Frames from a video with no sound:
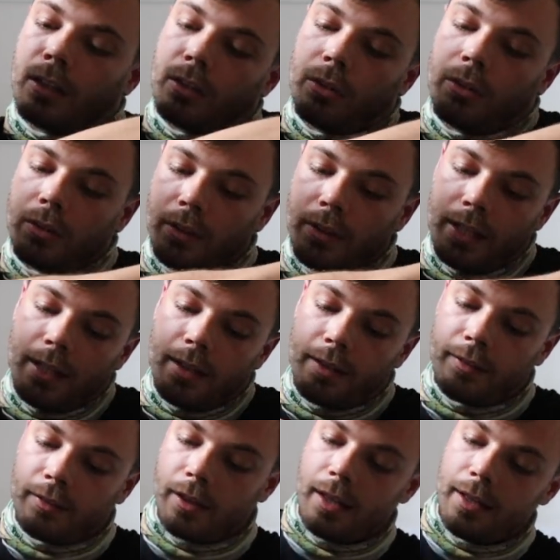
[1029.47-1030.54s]
cord on the other
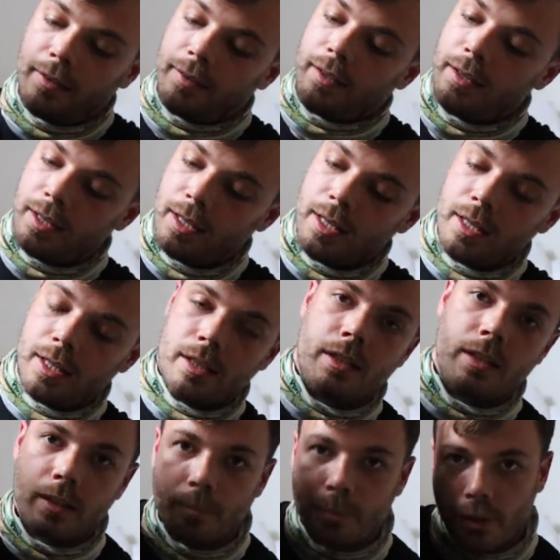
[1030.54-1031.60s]
side, so
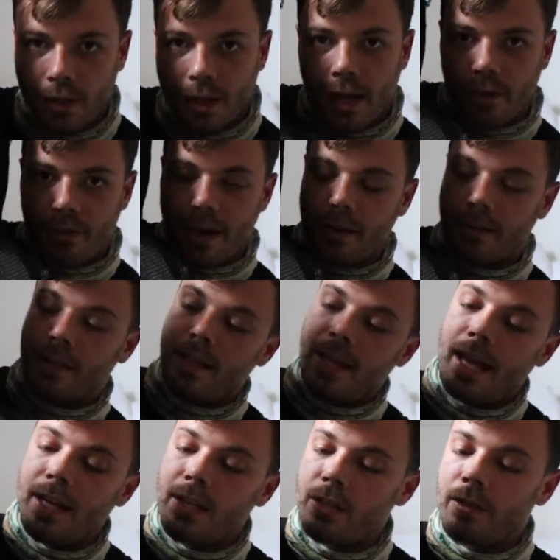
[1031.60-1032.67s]
you can put that around the
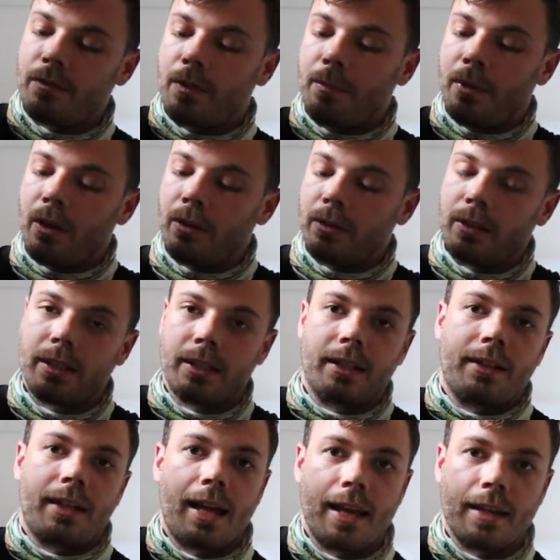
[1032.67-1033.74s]
edge of the bottle
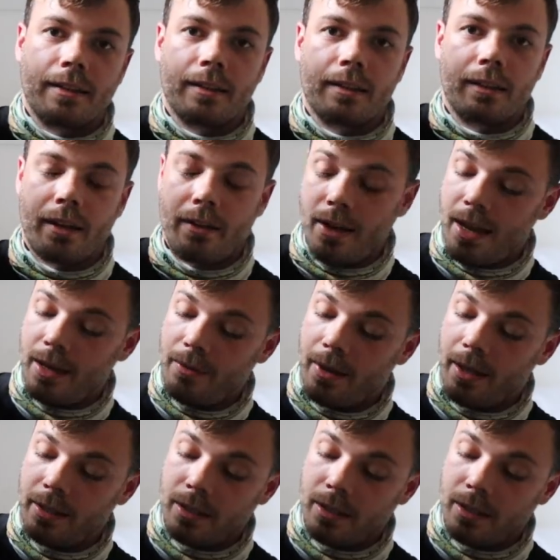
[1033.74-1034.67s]
and that ain't gonna go anywhere.